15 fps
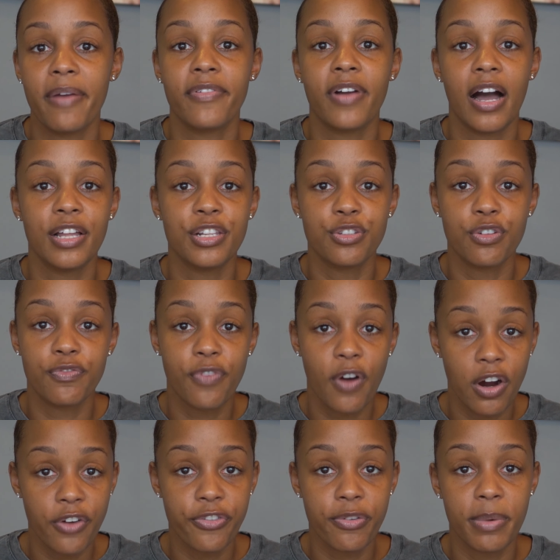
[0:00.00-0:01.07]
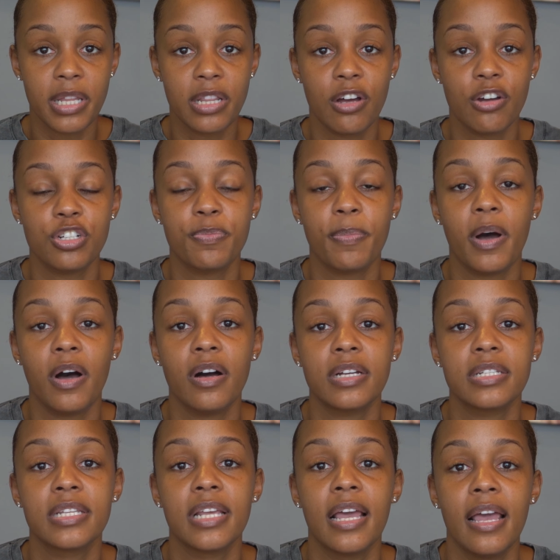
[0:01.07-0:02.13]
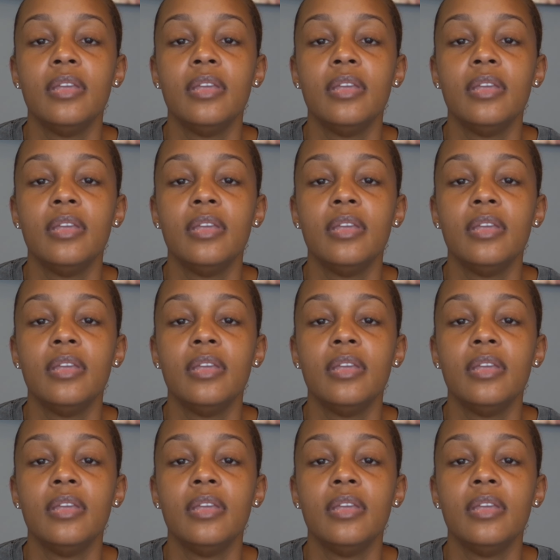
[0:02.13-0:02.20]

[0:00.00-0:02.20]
I've gotten so far from my launch box.